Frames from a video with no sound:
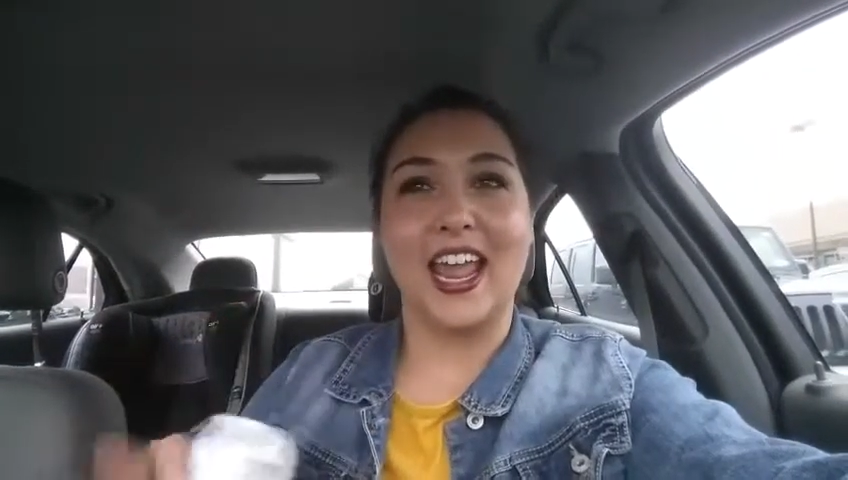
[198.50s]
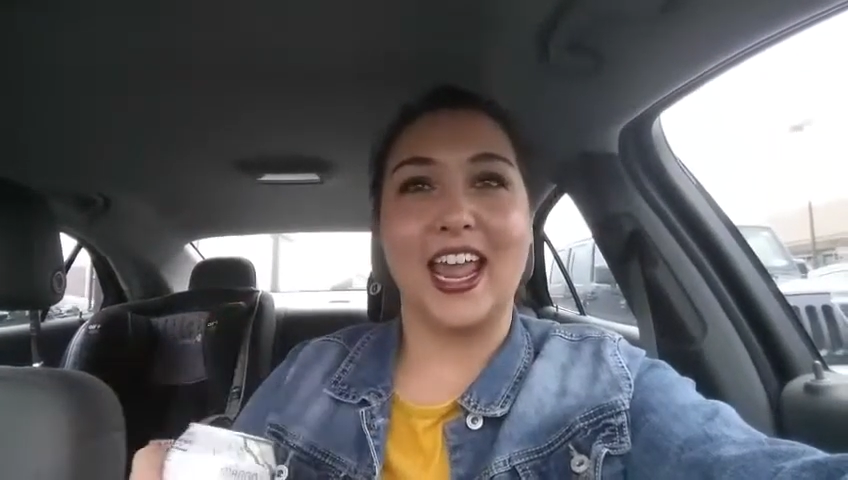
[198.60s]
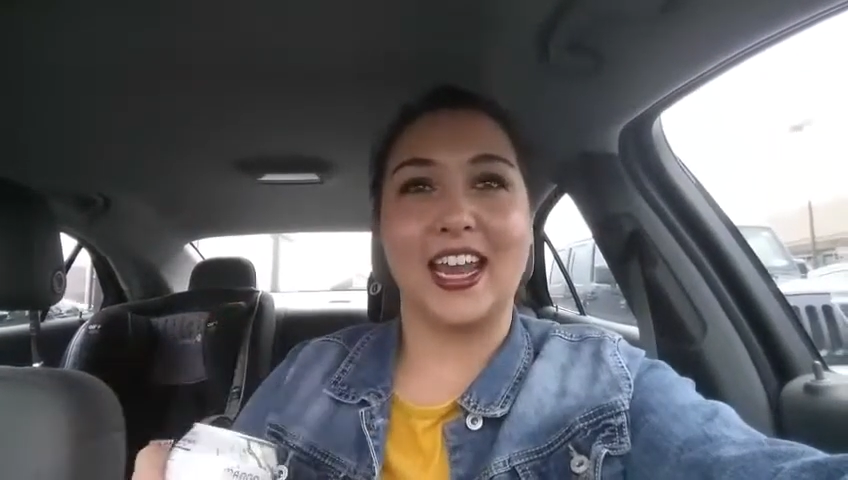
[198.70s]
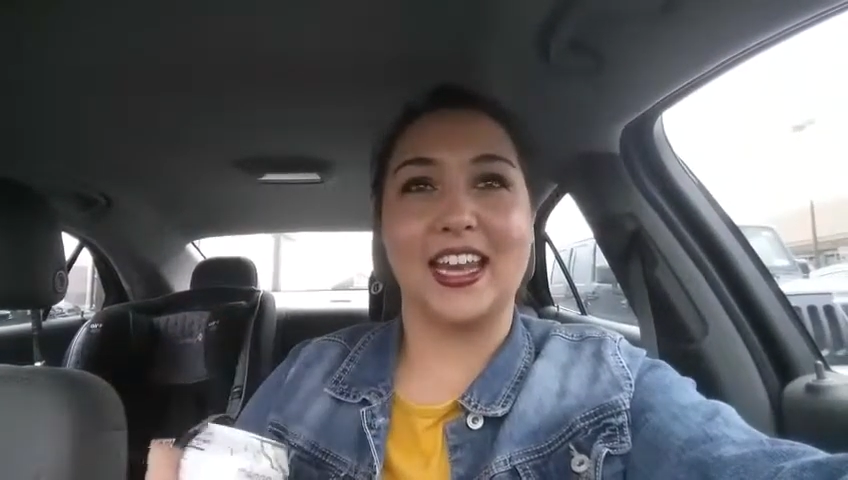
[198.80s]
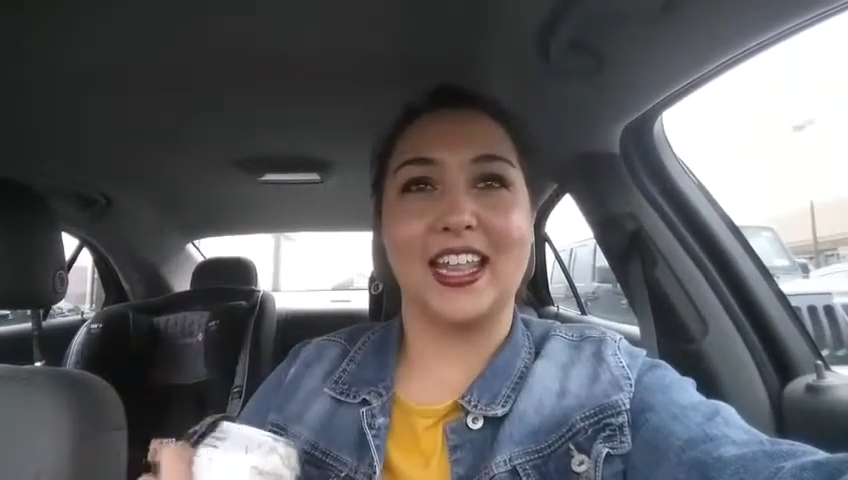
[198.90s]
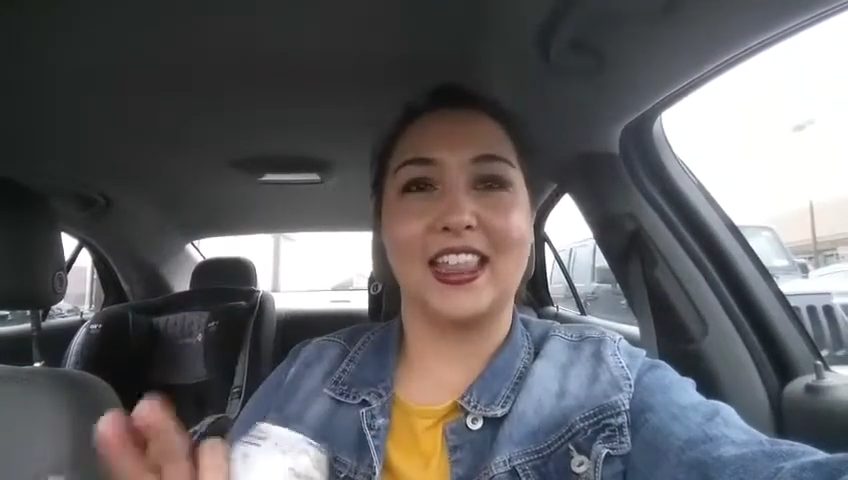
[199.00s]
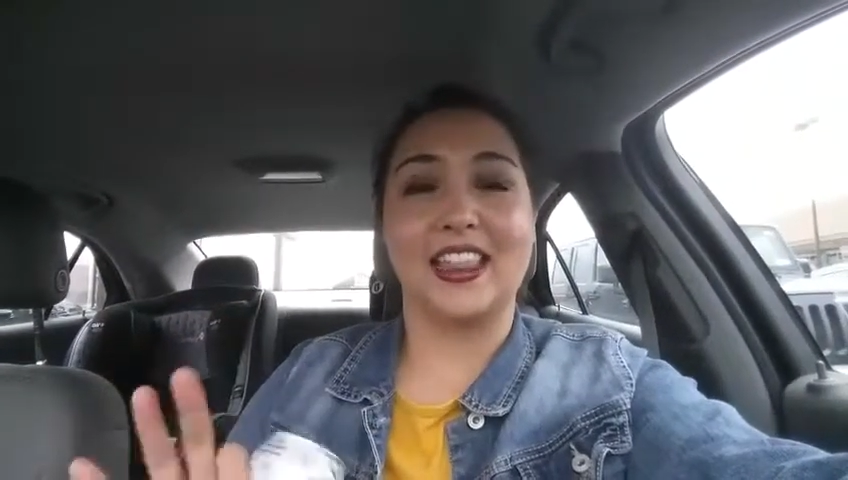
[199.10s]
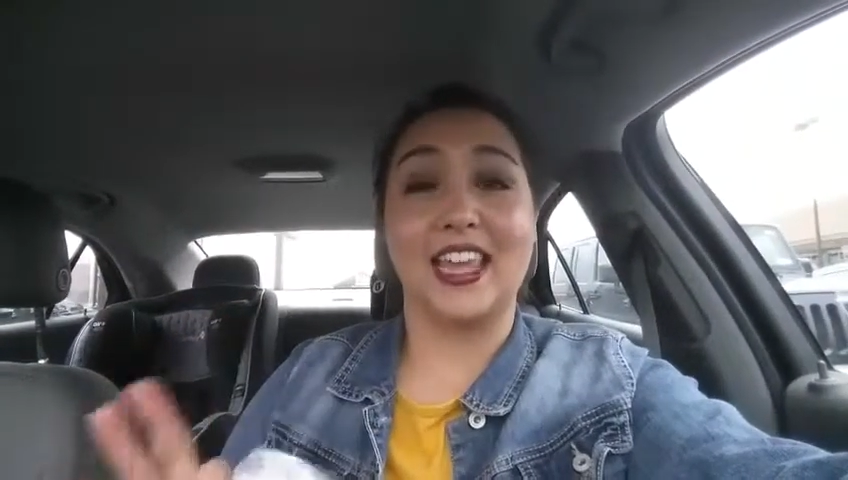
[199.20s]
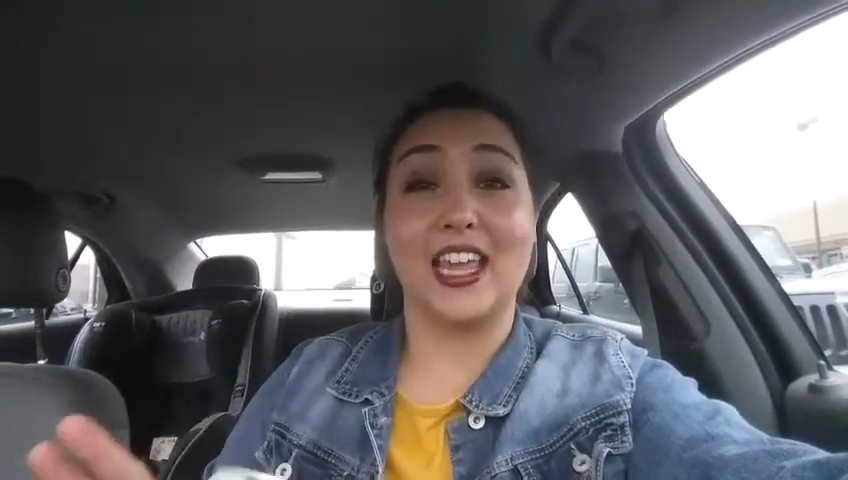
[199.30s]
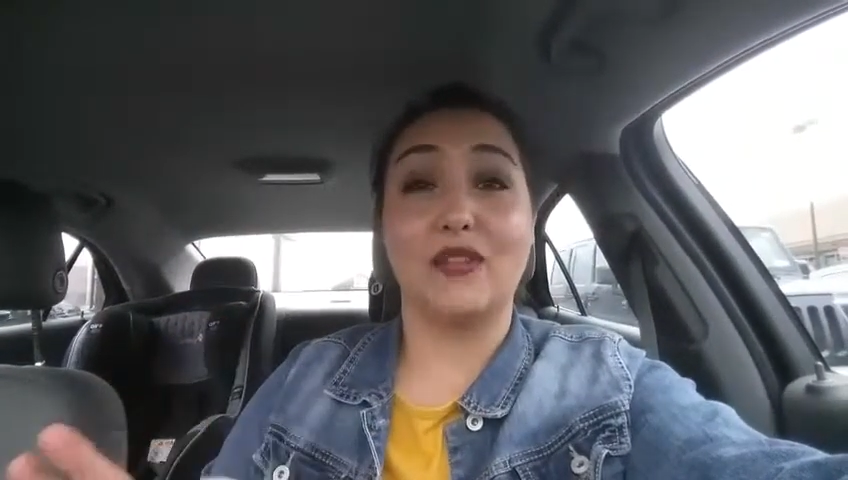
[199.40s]
and
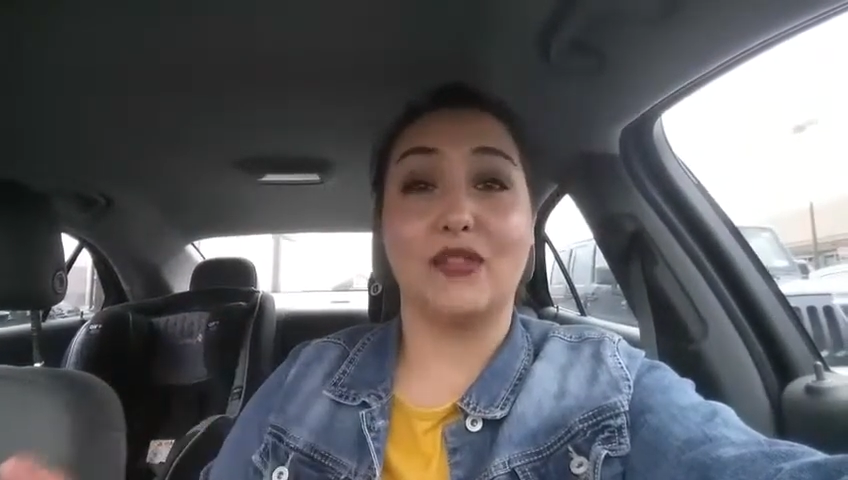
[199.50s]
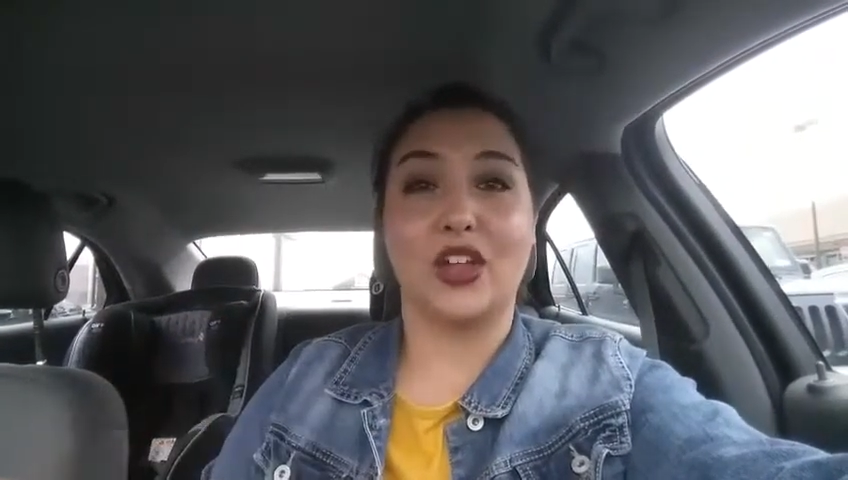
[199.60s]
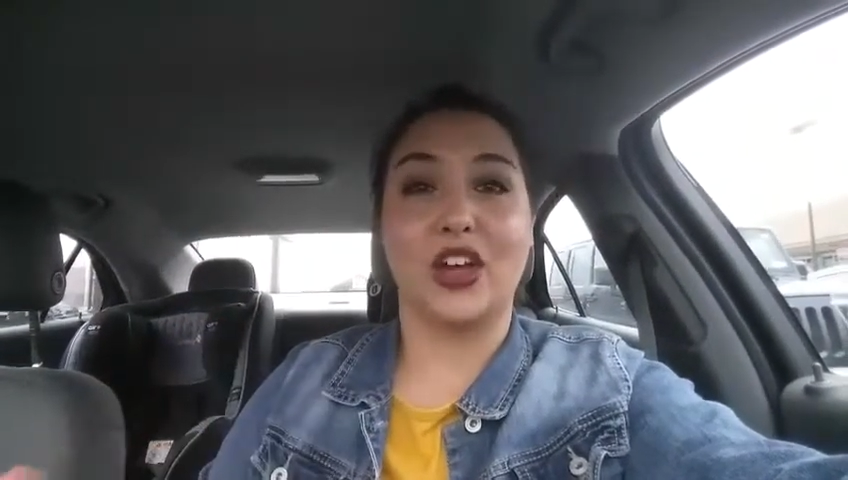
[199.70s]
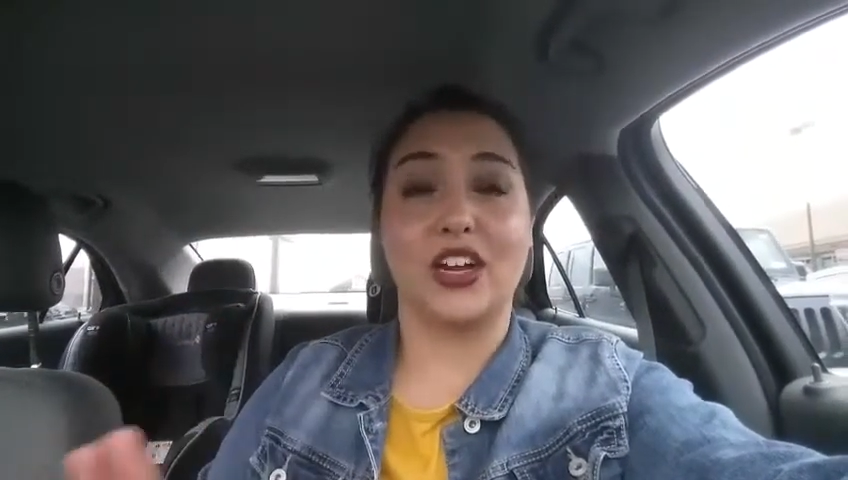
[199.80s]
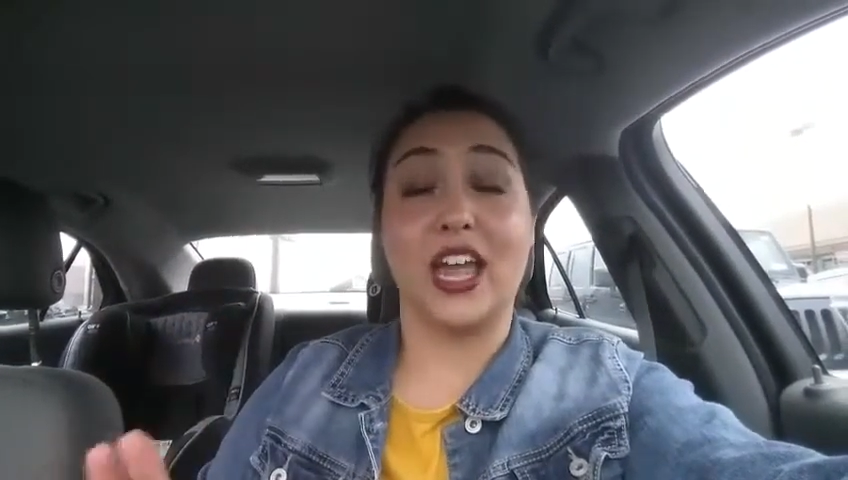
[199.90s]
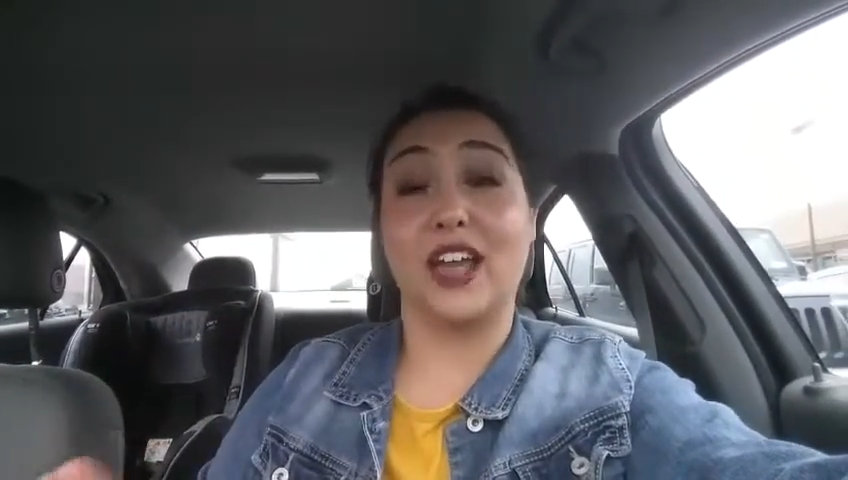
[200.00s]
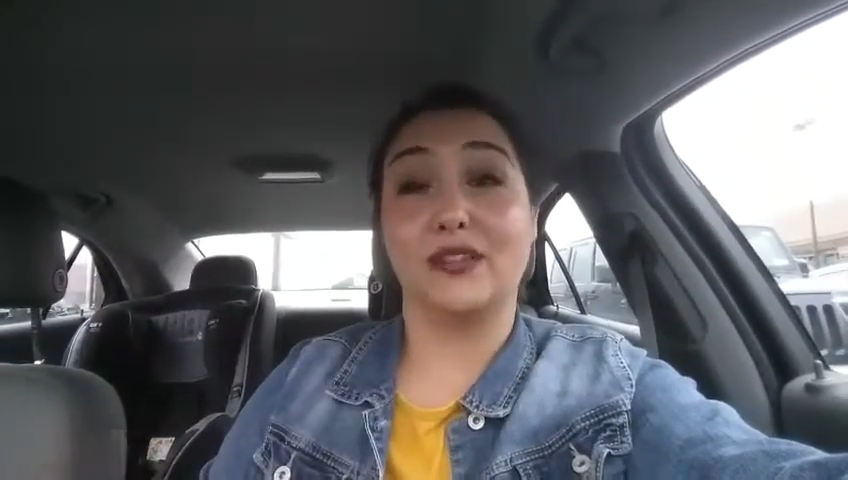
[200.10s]
they vlog